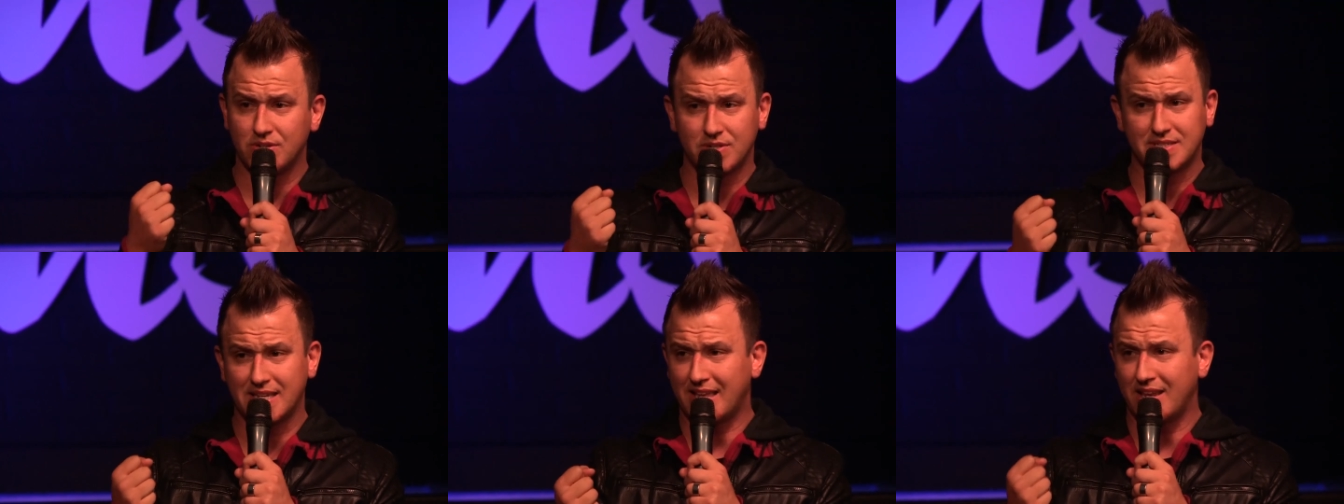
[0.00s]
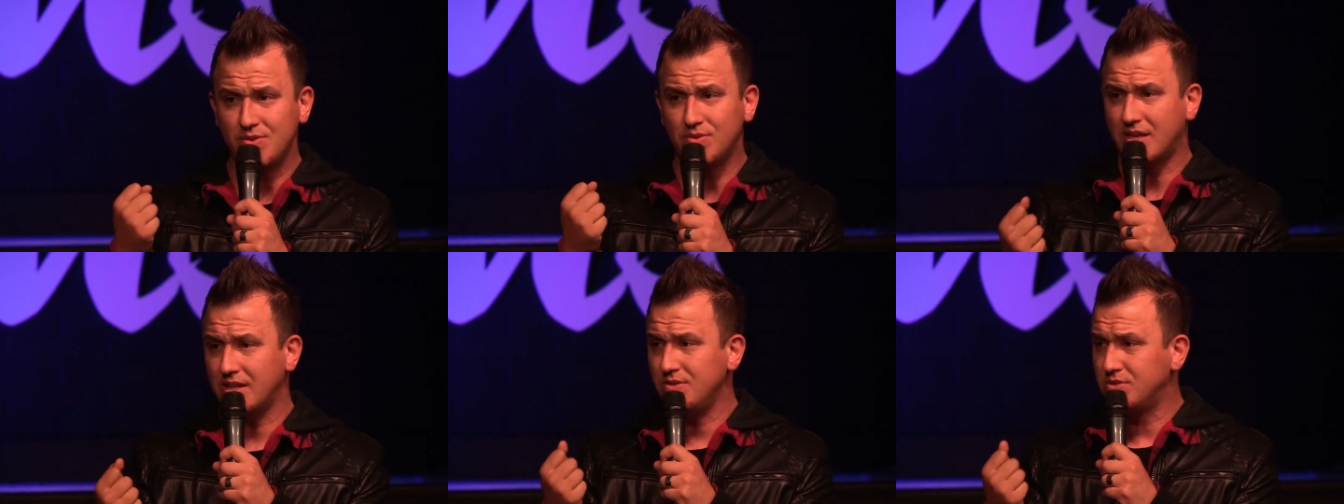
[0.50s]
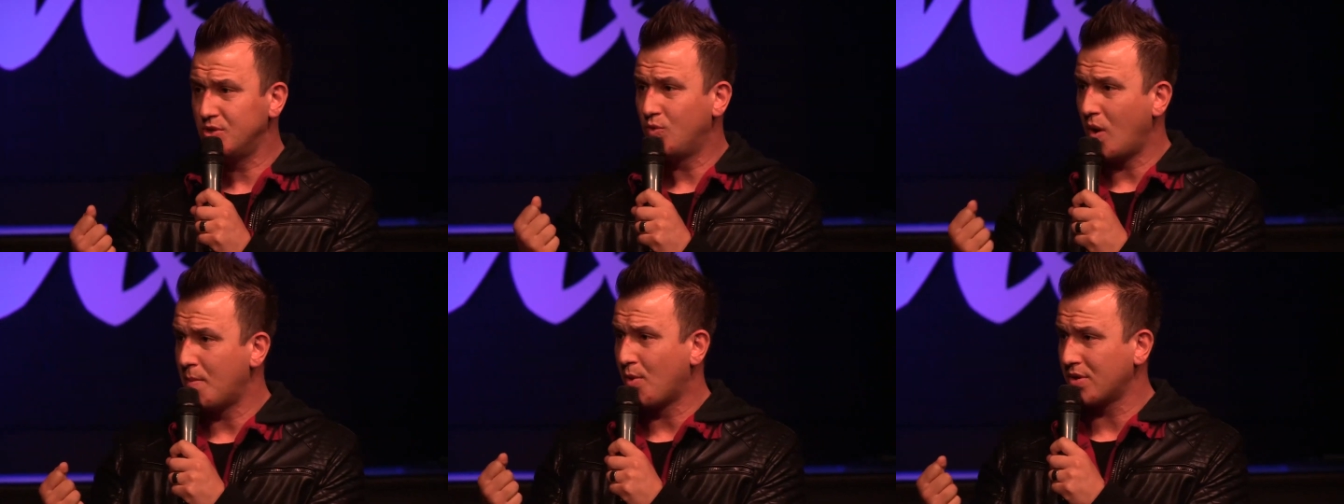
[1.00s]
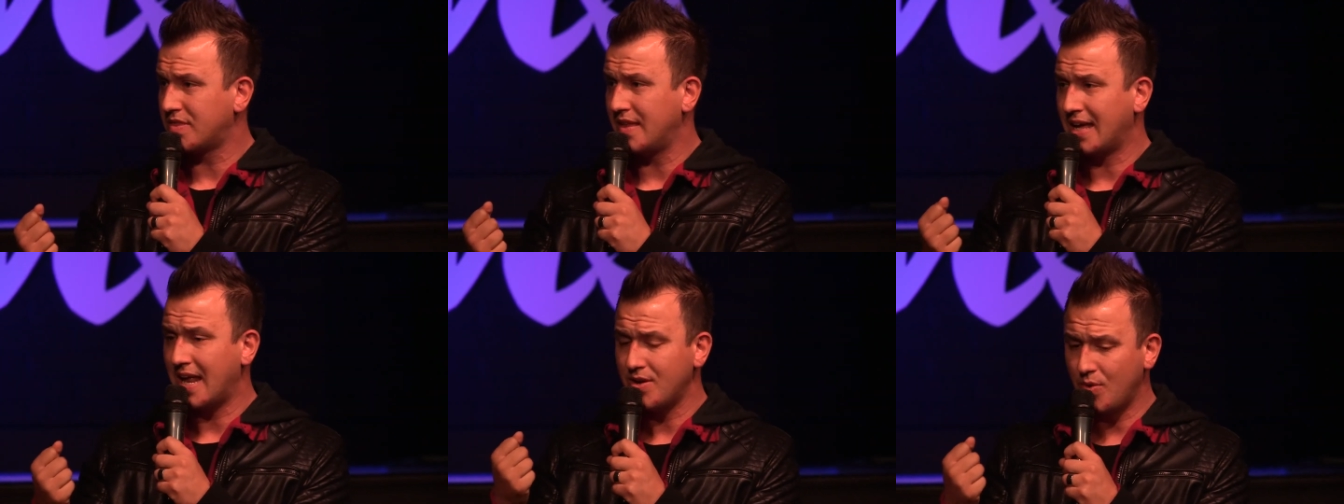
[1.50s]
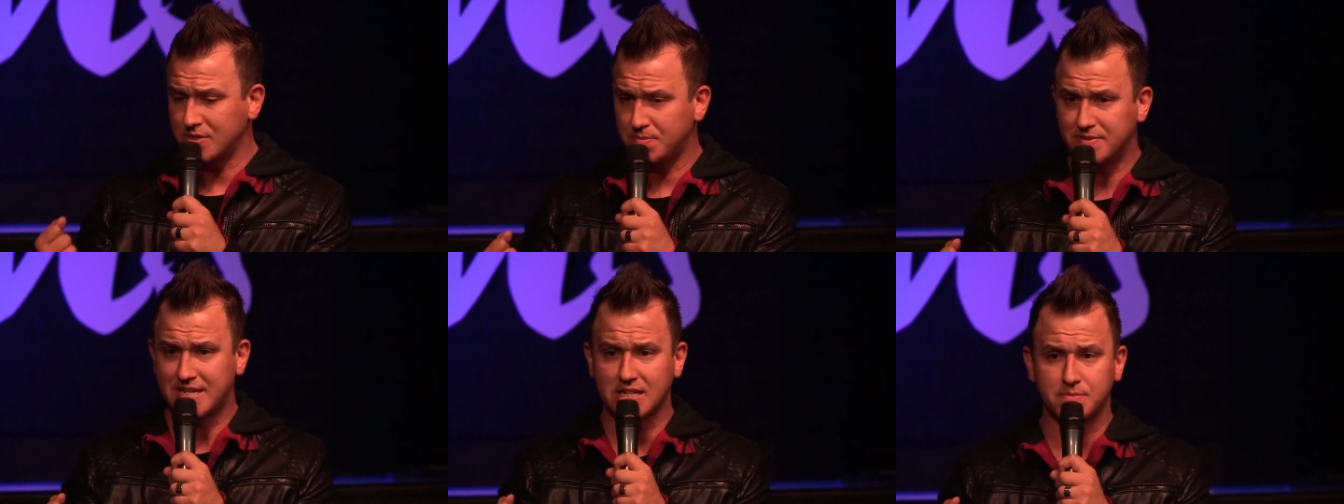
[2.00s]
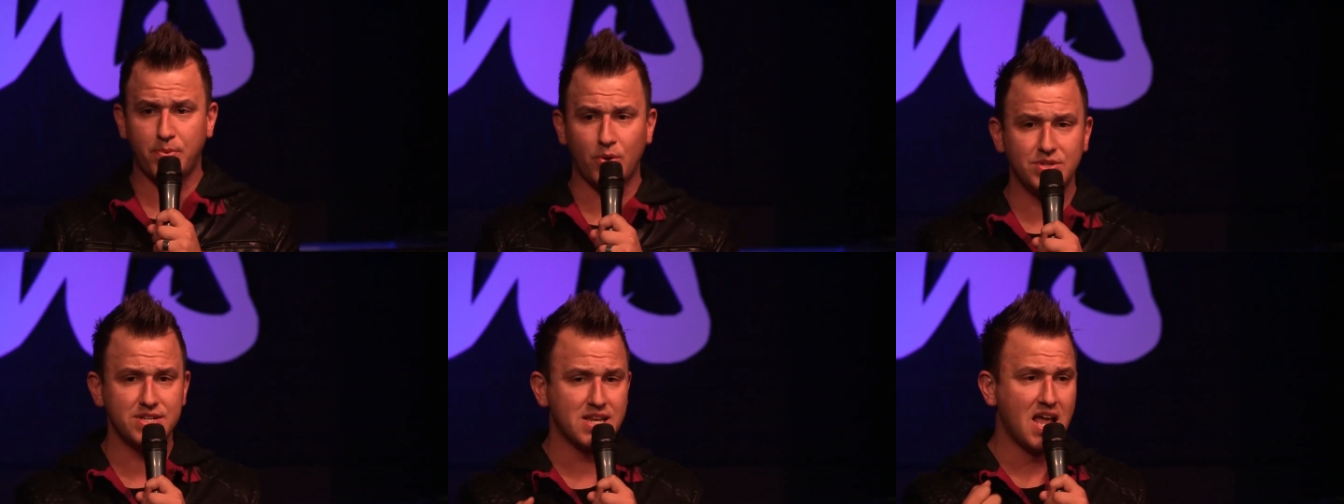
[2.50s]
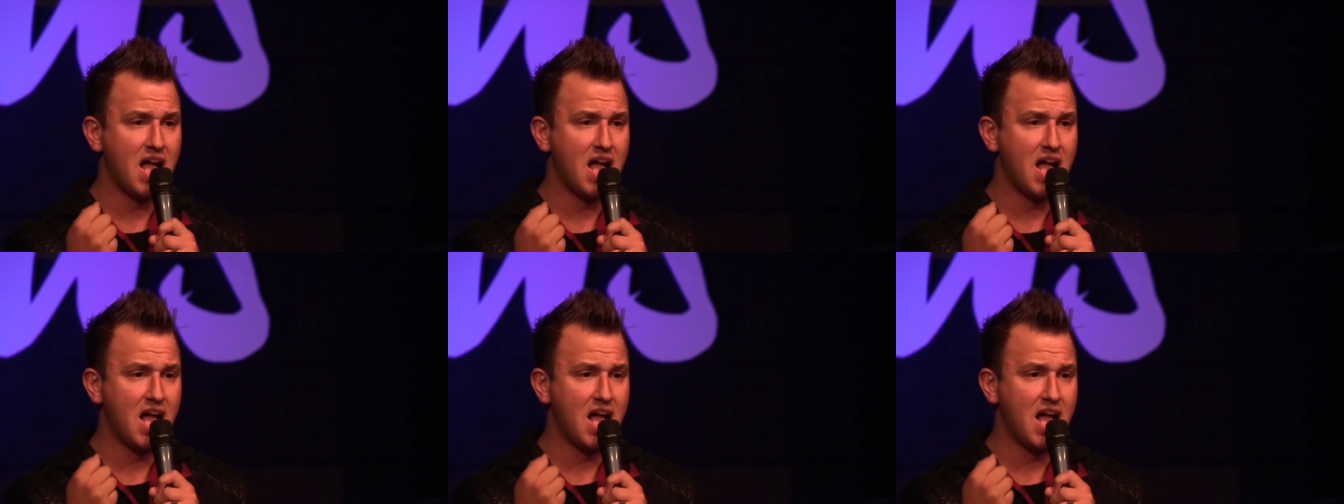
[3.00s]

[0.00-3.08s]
to, t- can, you, can you do one more thing? I know it takes boldness.